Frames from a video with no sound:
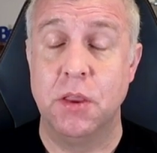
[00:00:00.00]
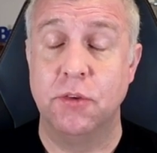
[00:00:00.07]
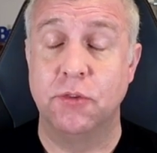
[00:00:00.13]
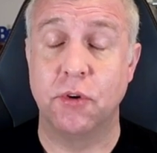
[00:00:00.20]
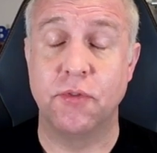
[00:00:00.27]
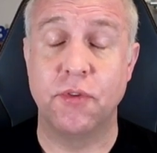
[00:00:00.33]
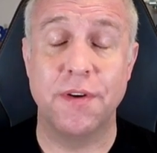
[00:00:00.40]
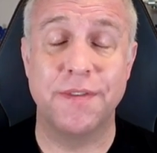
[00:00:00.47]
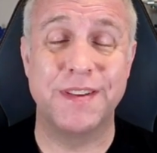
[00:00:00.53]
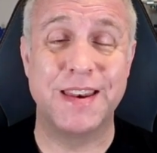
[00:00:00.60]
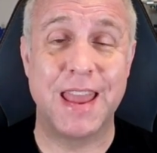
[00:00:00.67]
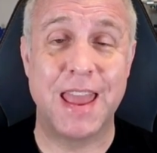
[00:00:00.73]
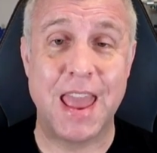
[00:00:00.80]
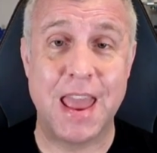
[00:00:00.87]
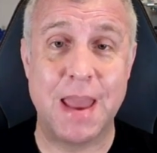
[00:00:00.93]
So if you have
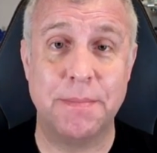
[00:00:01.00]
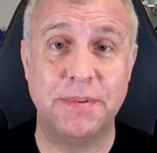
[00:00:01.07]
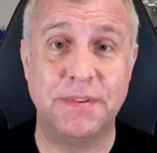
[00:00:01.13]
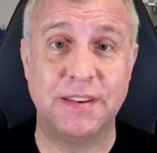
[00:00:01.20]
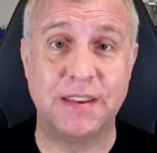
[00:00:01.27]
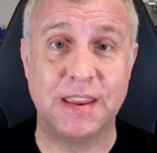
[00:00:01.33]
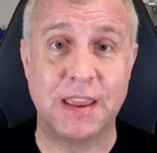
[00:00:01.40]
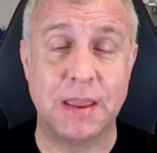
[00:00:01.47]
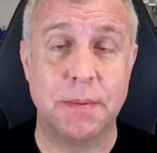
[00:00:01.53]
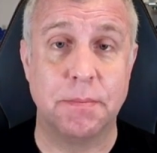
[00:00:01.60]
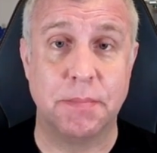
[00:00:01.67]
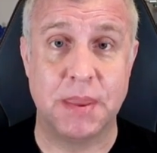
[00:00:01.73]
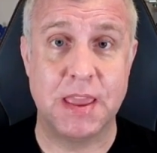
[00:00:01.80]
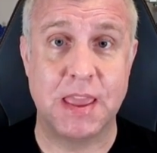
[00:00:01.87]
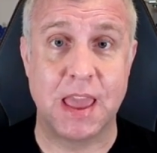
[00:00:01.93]
an empty
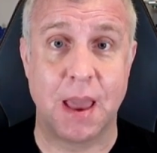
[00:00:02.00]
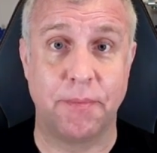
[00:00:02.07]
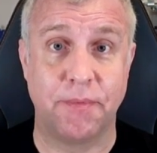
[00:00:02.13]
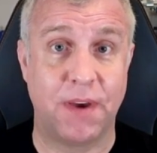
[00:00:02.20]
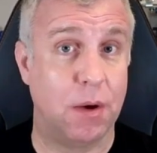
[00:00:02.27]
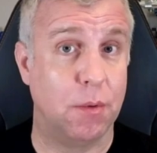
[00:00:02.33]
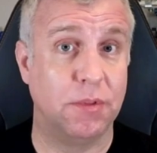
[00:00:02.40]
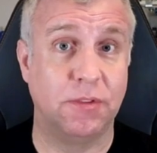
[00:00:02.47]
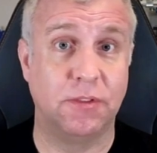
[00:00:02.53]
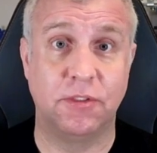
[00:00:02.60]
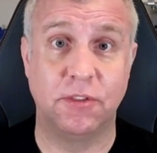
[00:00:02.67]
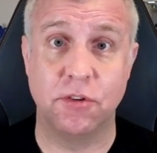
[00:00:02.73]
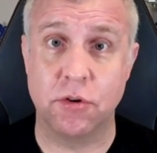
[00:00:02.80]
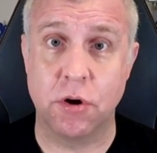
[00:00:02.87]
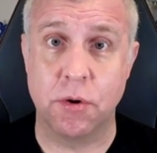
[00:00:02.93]
PCAP file with
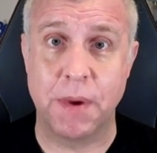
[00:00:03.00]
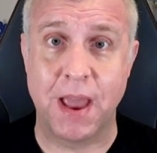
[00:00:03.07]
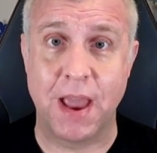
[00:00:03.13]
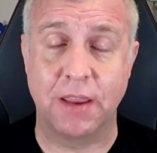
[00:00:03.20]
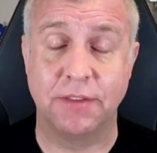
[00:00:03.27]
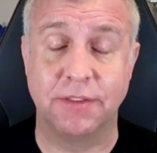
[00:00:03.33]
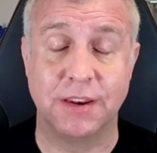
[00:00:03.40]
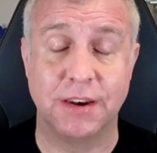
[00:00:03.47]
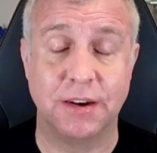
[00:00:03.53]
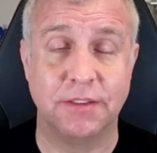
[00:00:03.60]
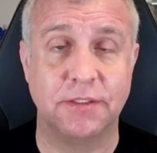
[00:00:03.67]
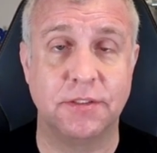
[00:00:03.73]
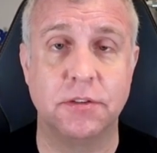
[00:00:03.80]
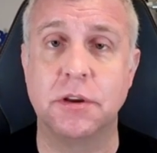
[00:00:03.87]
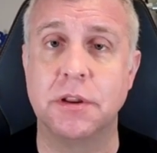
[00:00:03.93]
zero packets in it, it's
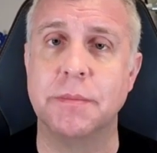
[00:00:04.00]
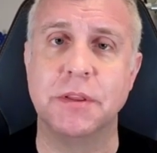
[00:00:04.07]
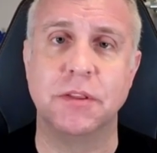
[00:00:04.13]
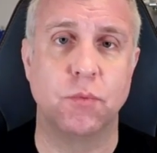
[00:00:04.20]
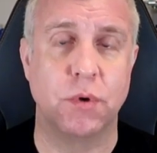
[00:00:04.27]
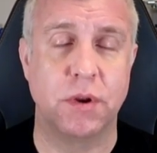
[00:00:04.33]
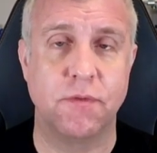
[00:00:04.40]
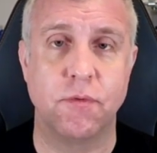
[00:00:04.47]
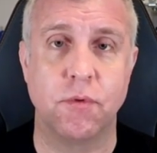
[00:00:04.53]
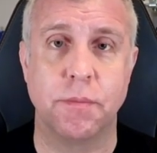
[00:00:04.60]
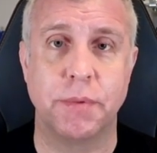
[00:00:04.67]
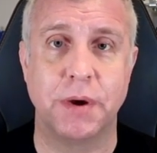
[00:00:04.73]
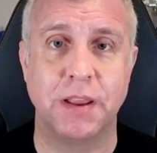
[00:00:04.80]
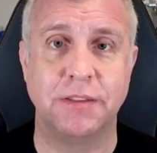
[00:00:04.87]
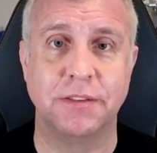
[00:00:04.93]
still going to be 24
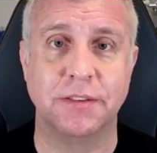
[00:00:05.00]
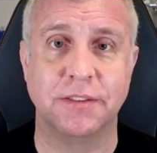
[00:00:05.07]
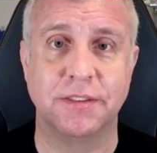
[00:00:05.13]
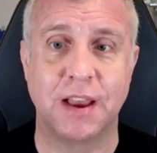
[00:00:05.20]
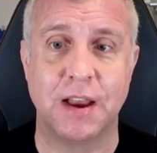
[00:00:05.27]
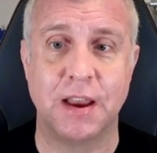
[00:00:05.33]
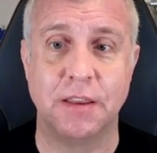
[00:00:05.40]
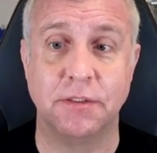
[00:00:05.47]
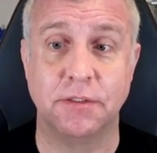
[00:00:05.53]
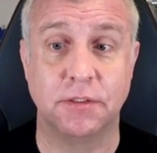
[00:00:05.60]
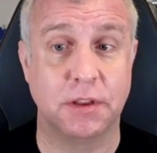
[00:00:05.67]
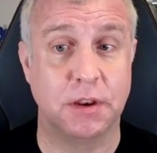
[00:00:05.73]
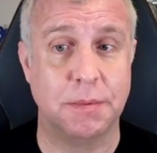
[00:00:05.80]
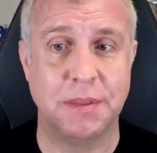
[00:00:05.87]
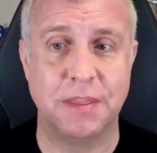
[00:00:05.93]
bytes in size. It's
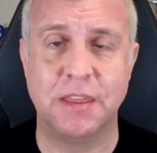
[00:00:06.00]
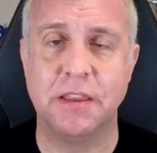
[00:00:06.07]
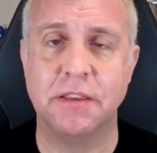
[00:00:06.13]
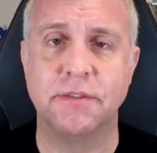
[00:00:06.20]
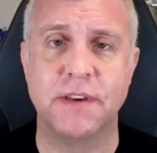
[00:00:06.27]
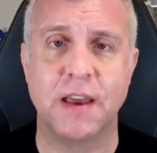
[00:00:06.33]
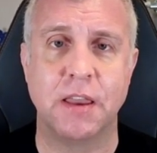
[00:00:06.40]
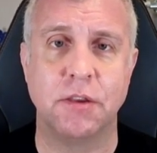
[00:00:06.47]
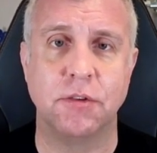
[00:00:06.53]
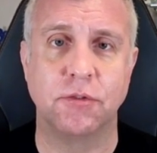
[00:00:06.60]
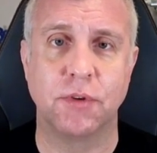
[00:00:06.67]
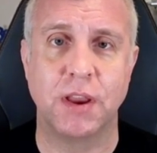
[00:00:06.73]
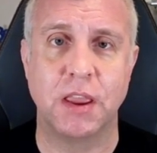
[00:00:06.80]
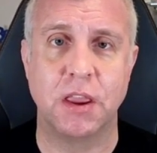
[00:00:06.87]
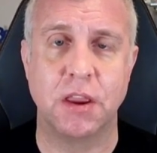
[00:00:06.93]
going to be these values
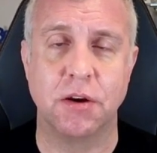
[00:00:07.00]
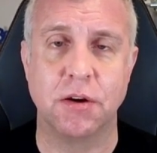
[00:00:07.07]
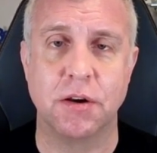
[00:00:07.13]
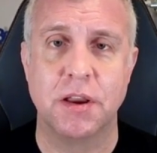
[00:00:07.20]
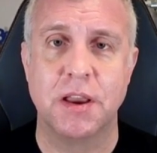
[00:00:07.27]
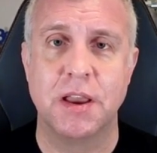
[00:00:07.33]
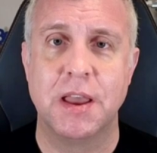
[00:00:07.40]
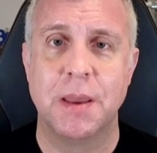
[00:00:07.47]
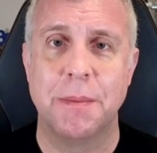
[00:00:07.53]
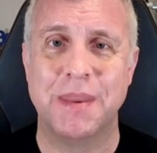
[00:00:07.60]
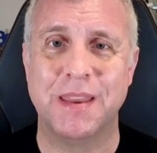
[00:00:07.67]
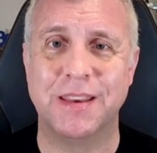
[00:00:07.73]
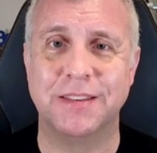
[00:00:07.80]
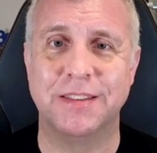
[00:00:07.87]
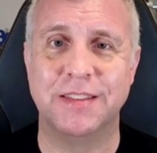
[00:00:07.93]
right here
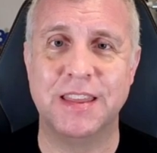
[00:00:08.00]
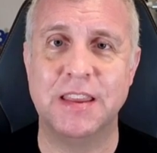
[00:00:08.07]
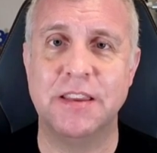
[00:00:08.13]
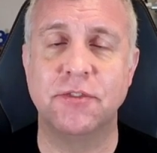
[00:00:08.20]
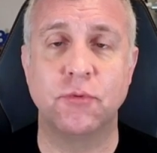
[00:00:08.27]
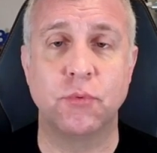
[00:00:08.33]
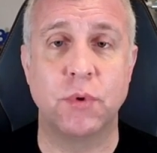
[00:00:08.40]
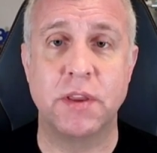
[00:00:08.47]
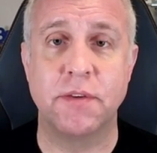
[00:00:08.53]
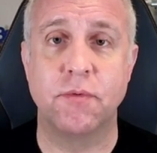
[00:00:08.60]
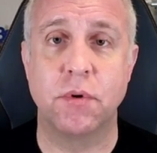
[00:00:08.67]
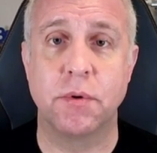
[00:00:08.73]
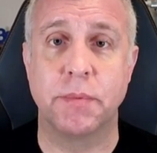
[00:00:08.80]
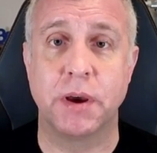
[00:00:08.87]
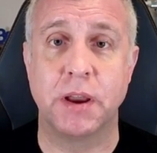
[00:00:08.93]
because these
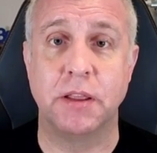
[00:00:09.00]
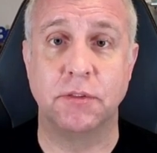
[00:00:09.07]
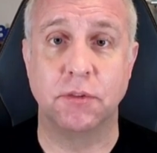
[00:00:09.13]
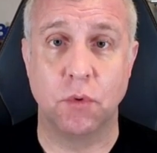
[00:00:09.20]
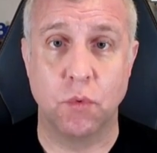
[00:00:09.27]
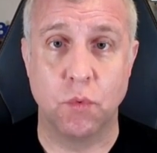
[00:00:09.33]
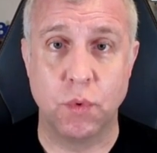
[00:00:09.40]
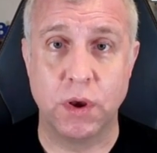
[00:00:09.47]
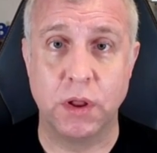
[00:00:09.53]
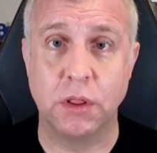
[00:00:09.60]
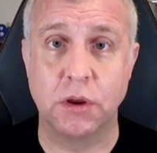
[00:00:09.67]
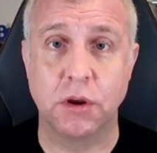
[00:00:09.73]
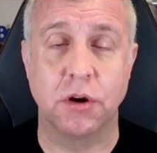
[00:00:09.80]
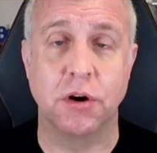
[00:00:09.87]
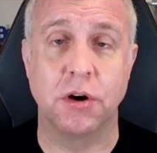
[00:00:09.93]
24 bytes will
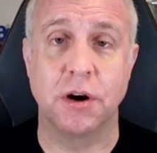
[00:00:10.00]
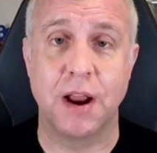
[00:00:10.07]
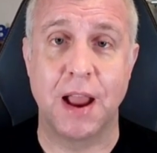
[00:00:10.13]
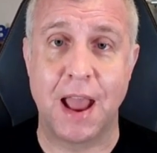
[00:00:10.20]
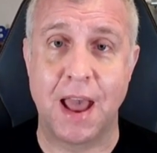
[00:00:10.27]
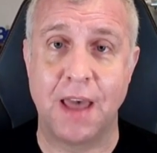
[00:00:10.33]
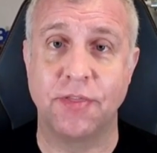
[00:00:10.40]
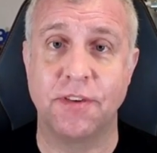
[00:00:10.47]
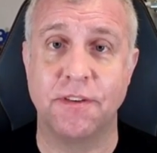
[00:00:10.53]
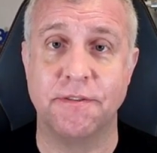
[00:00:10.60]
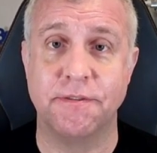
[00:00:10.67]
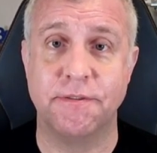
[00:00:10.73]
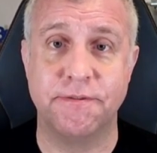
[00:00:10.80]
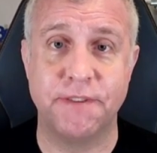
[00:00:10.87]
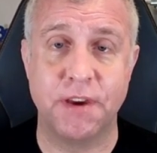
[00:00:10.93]
occur at the
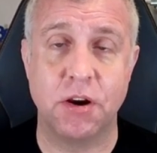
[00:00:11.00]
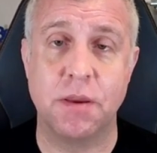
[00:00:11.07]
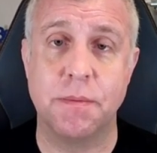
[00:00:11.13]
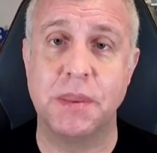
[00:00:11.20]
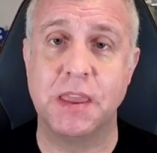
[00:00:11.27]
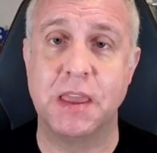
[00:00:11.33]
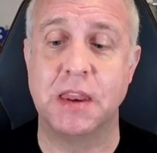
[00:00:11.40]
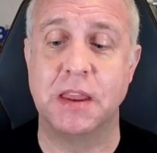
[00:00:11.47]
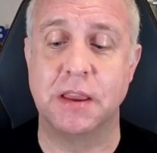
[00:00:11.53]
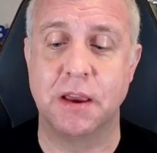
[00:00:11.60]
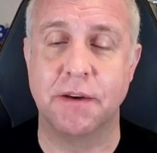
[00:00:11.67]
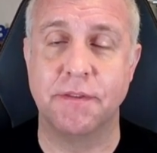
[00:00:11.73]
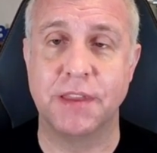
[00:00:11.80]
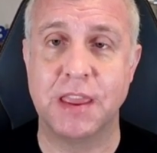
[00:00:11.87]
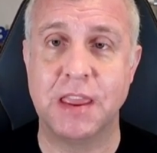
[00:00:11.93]
very beginning
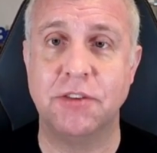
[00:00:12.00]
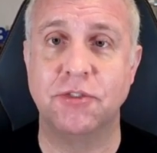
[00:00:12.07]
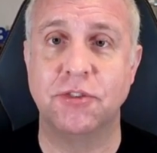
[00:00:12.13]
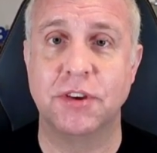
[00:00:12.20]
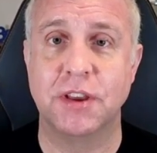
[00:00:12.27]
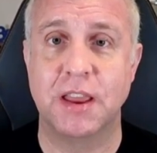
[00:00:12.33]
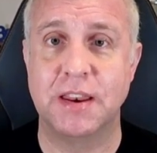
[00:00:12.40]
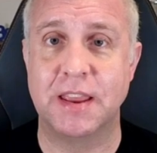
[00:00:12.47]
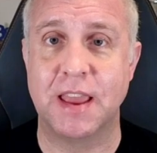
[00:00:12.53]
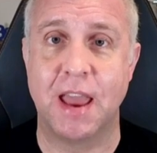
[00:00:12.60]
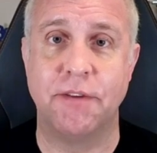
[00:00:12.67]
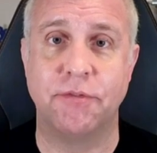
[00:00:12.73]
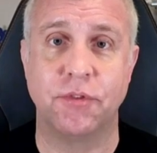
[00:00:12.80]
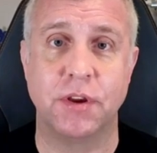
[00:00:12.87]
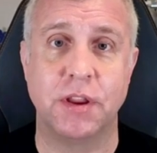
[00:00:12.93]
of each and
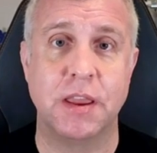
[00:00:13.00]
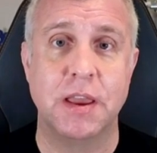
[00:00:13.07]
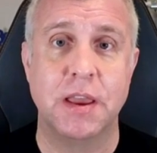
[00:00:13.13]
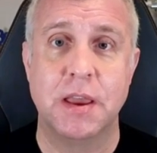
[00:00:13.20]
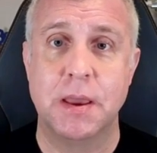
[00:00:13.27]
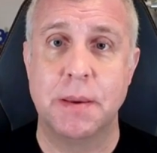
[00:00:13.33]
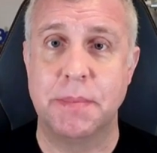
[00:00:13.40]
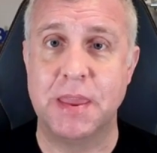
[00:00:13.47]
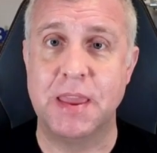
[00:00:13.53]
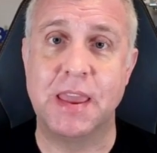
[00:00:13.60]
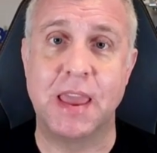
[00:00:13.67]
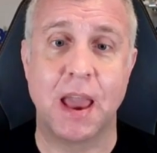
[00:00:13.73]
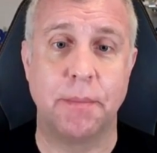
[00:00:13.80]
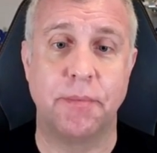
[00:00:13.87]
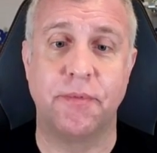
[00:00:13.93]
every
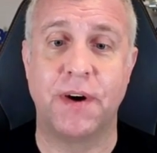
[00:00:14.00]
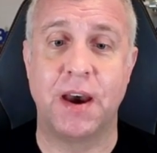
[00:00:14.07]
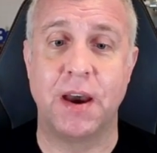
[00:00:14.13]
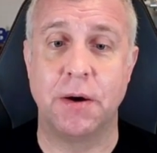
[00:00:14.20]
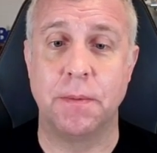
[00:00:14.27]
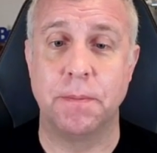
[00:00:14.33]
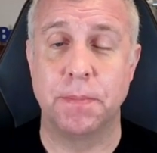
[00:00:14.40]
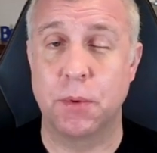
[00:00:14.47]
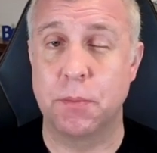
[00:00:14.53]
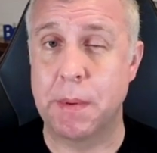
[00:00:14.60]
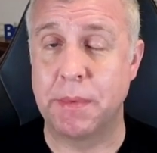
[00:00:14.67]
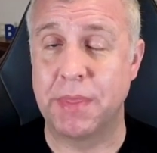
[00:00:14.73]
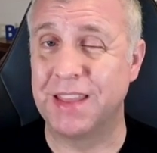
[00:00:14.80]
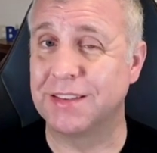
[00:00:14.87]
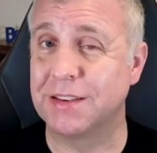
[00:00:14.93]
PCAP file.
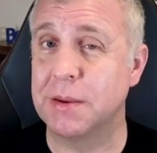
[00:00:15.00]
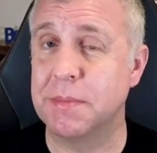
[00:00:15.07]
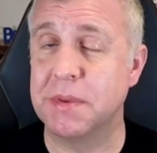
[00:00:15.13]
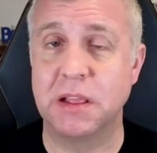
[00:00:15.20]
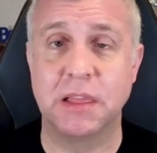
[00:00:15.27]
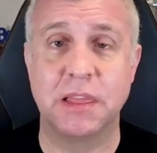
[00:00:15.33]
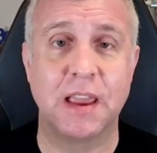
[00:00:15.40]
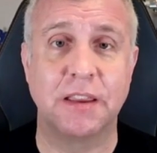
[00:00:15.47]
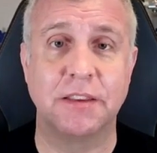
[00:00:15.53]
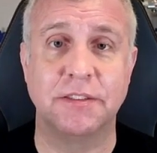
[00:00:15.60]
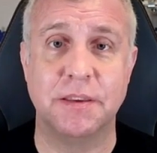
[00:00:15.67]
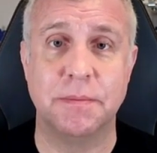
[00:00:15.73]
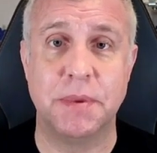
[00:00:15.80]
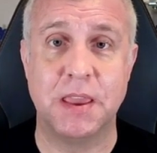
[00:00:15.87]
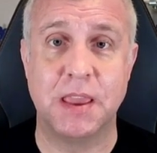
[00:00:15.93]
Remember, that's going to be the
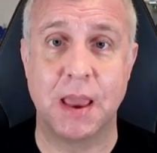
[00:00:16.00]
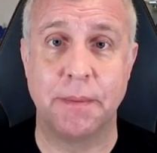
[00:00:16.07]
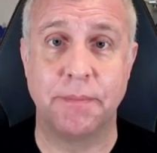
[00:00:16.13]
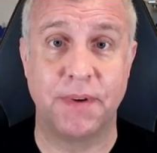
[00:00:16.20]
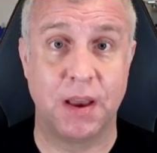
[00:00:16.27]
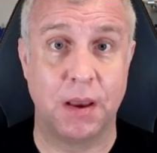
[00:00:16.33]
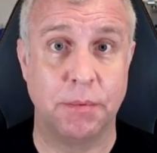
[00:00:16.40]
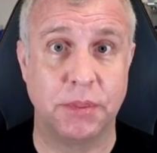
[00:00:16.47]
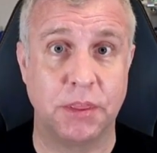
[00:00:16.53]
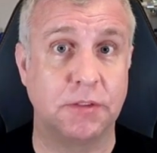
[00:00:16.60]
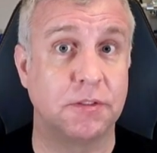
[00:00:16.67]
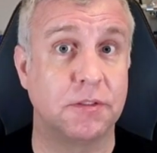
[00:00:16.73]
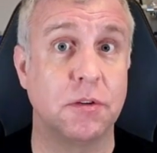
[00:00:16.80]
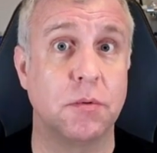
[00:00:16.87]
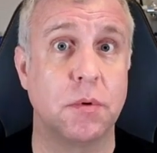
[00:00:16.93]
legacy PCAP file, but that's
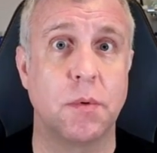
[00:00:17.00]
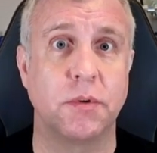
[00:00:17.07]
still what we're